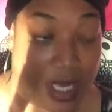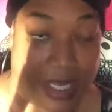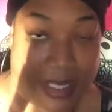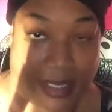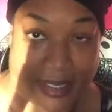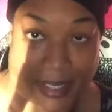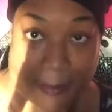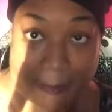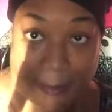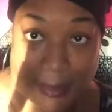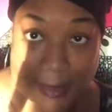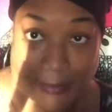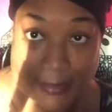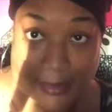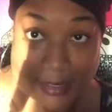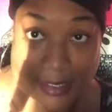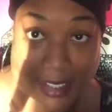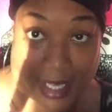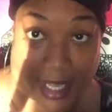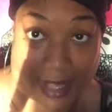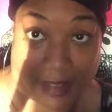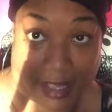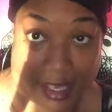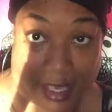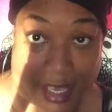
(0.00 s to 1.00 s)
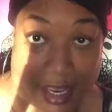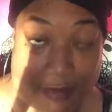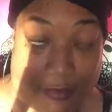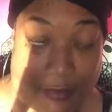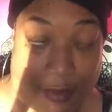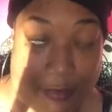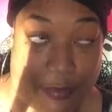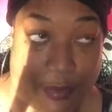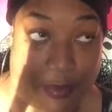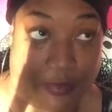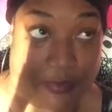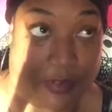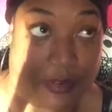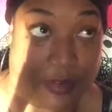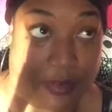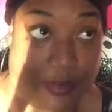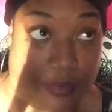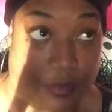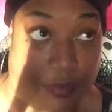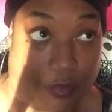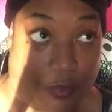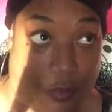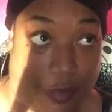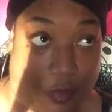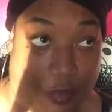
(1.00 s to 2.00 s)
Some people start the year off
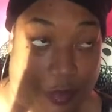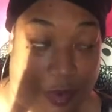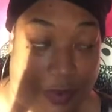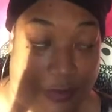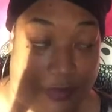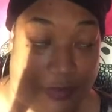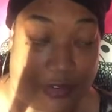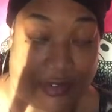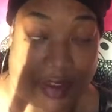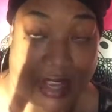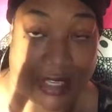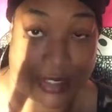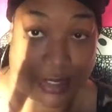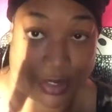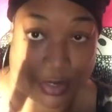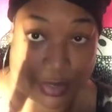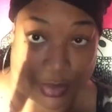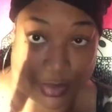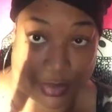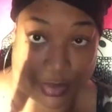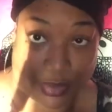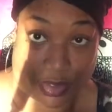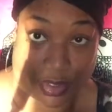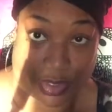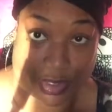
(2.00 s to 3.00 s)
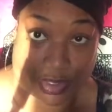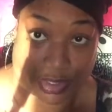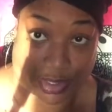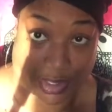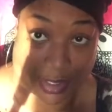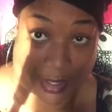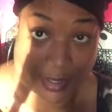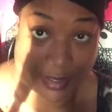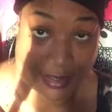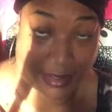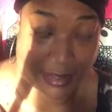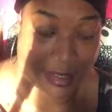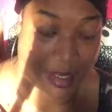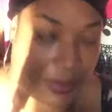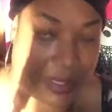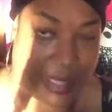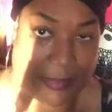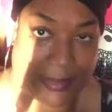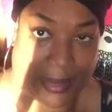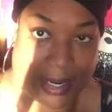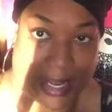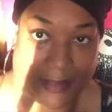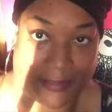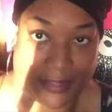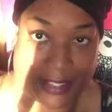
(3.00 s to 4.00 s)
with gratitude jars where they
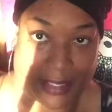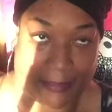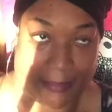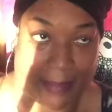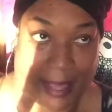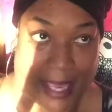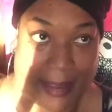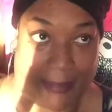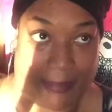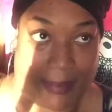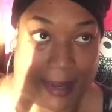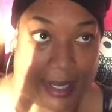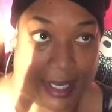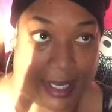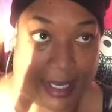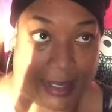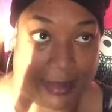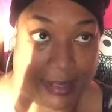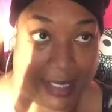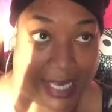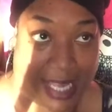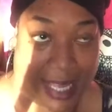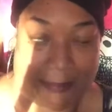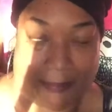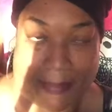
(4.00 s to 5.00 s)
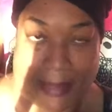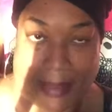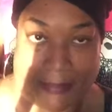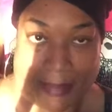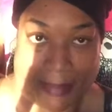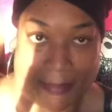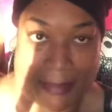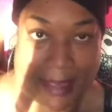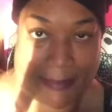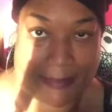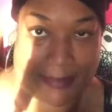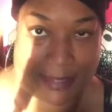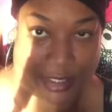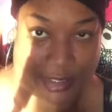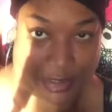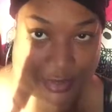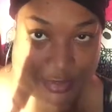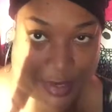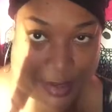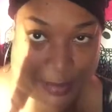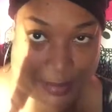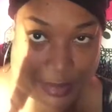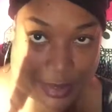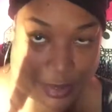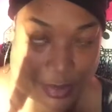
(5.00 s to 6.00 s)
will have some paper, like maybe paper
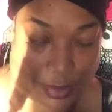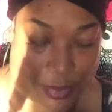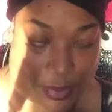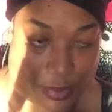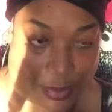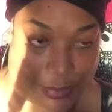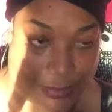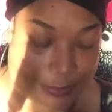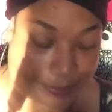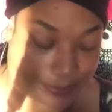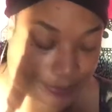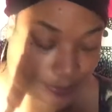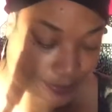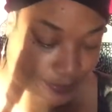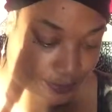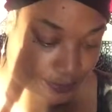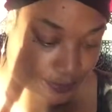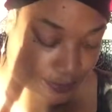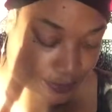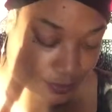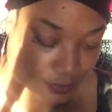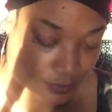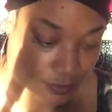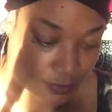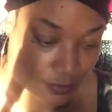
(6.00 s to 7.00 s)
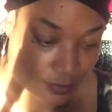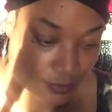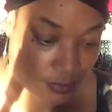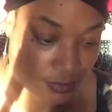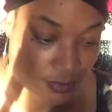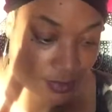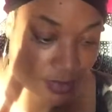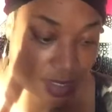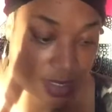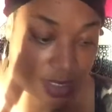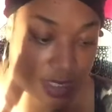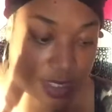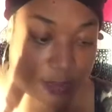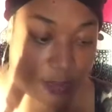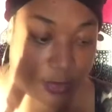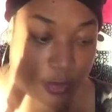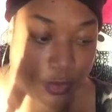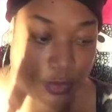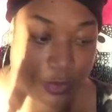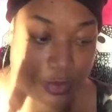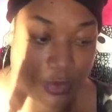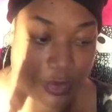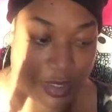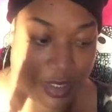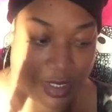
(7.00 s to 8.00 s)
strips or
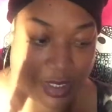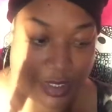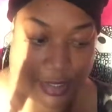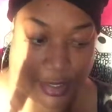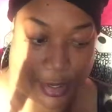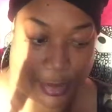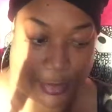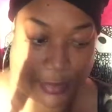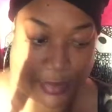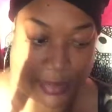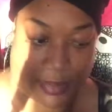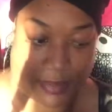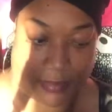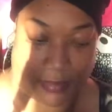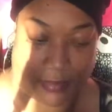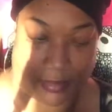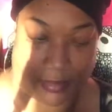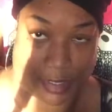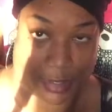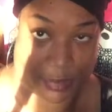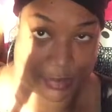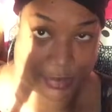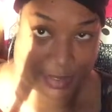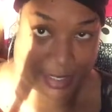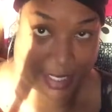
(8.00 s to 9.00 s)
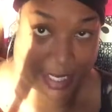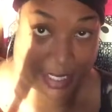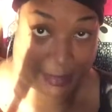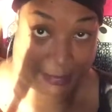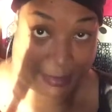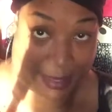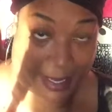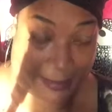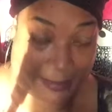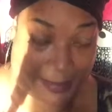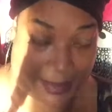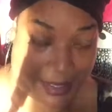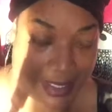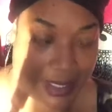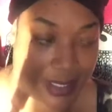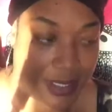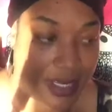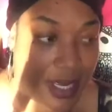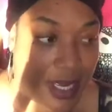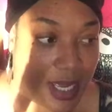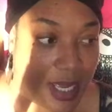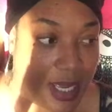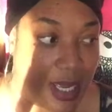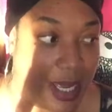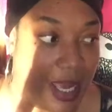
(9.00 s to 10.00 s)
small note size papers,
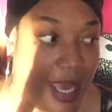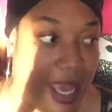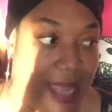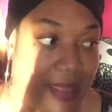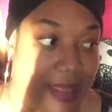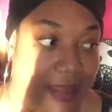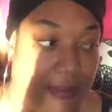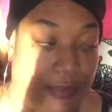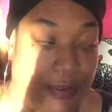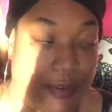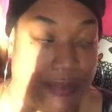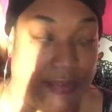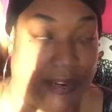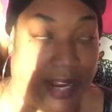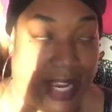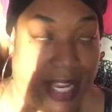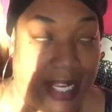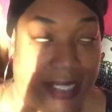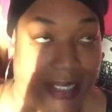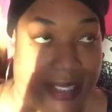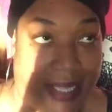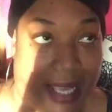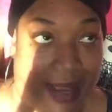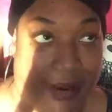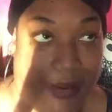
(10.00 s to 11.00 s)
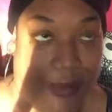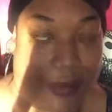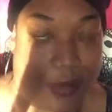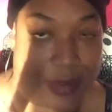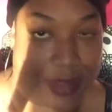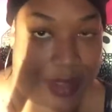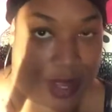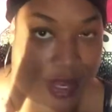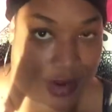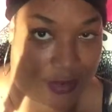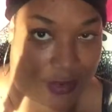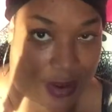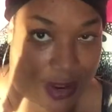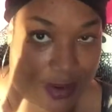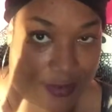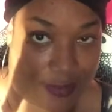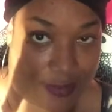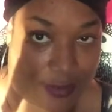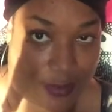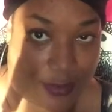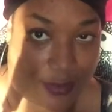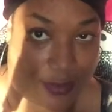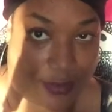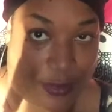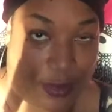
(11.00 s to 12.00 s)
and they will write down what they're
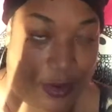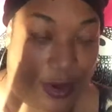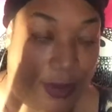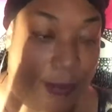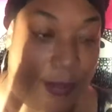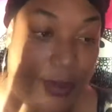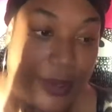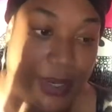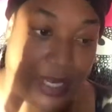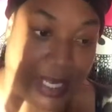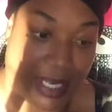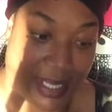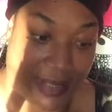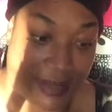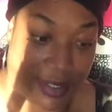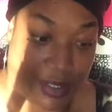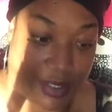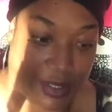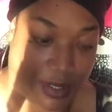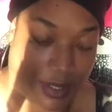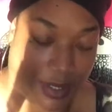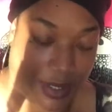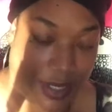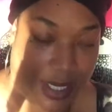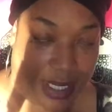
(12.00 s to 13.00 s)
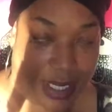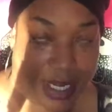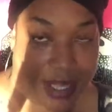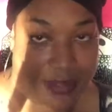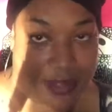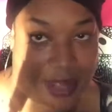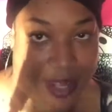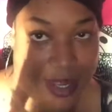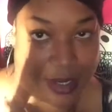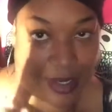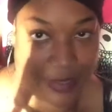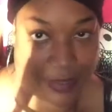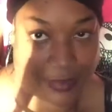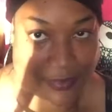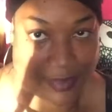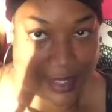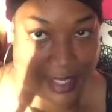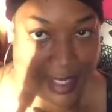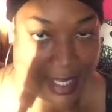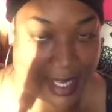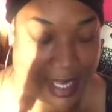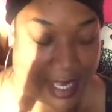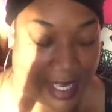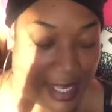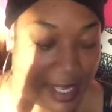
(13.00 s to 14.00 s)
grateful for and put it in the jar, and at the end of the
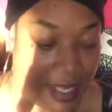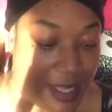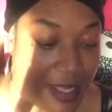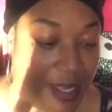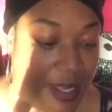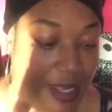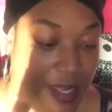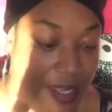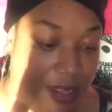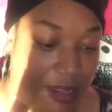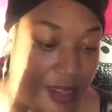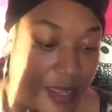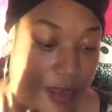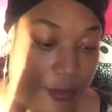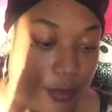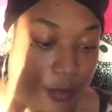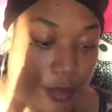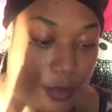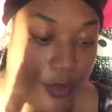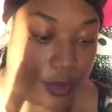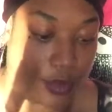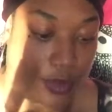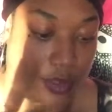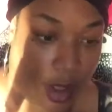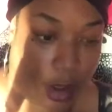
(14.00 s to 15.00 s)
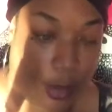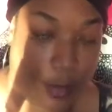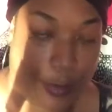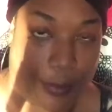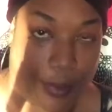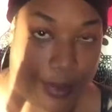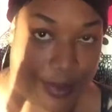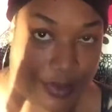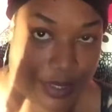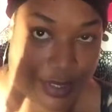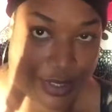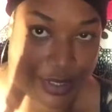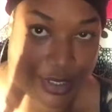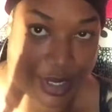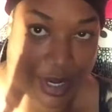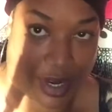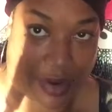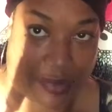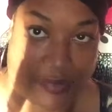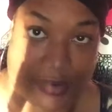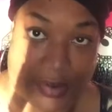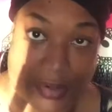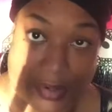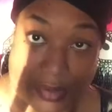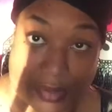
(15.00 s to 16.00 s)
year they would open the
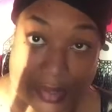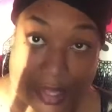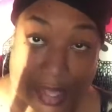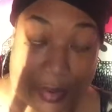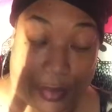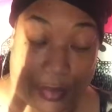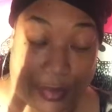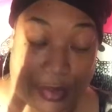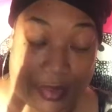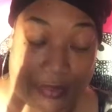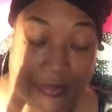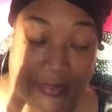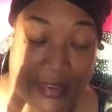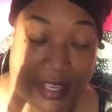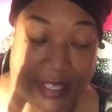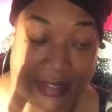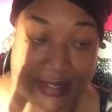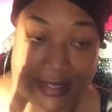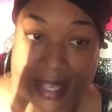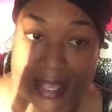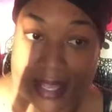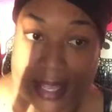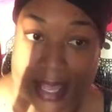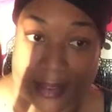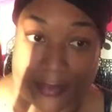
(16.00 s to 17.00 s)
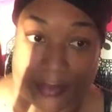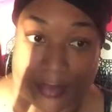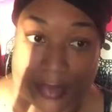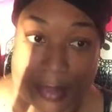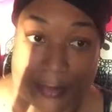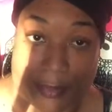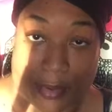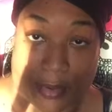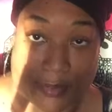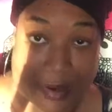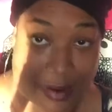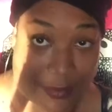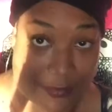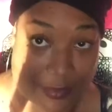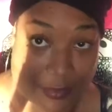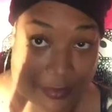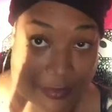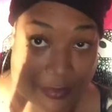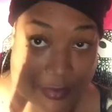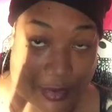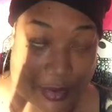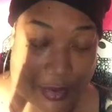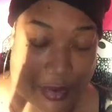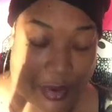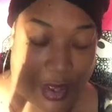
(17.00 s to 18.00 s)
jar and look at all the things that they were grateful
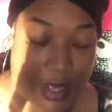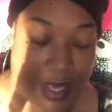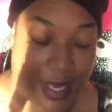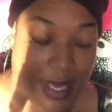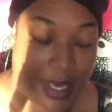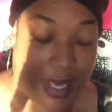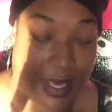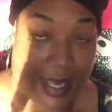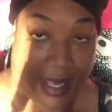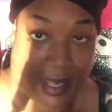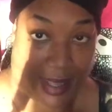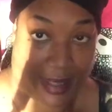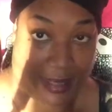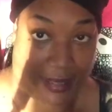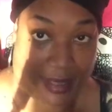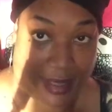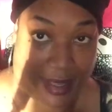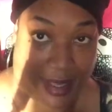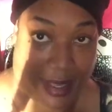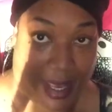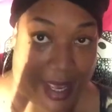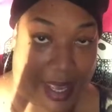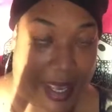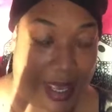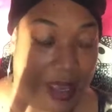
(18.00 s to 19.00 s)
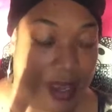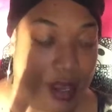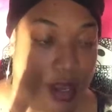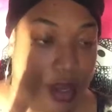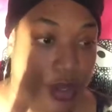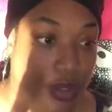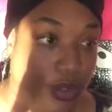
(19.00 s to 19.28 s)
for in the year.